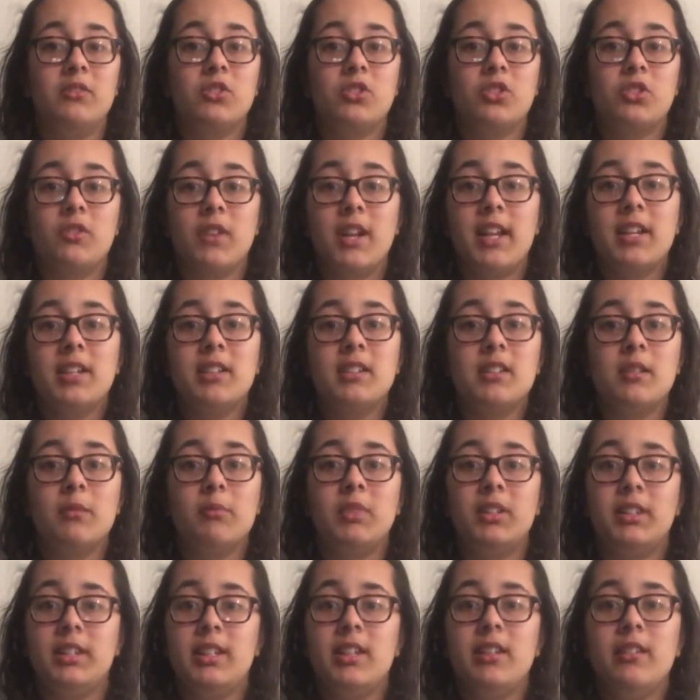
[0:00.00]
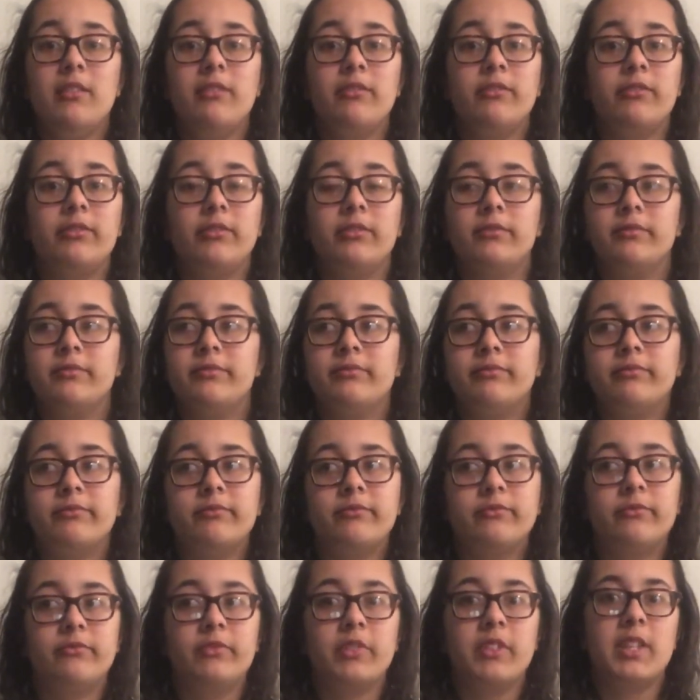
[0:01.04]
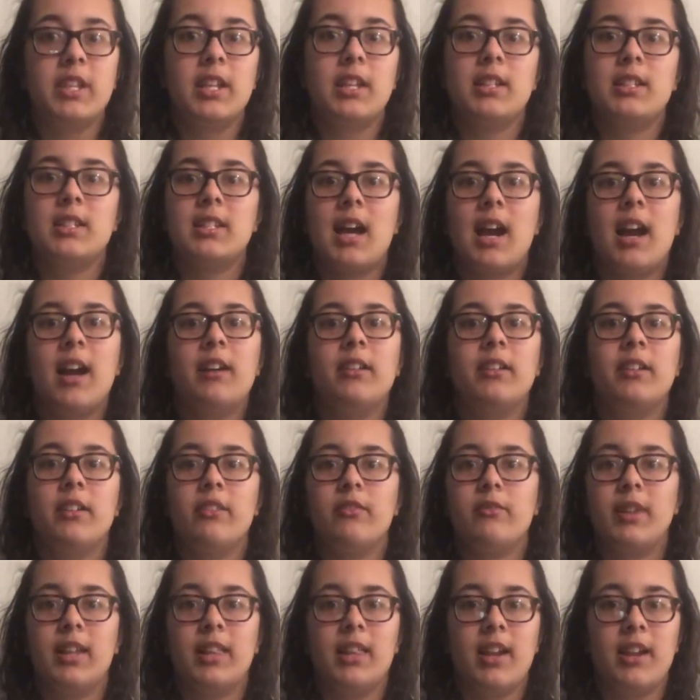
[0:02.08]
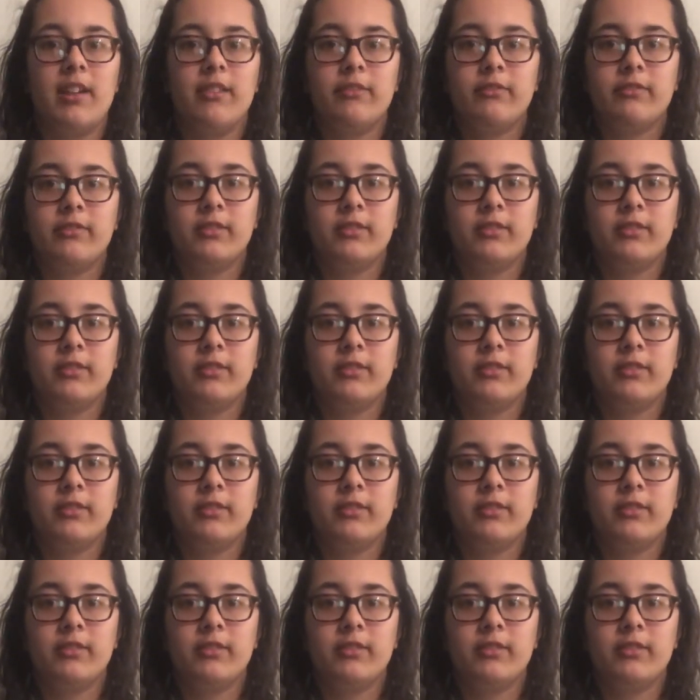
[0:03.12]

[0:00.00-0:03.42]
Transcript: trained to believe for the entirety of my life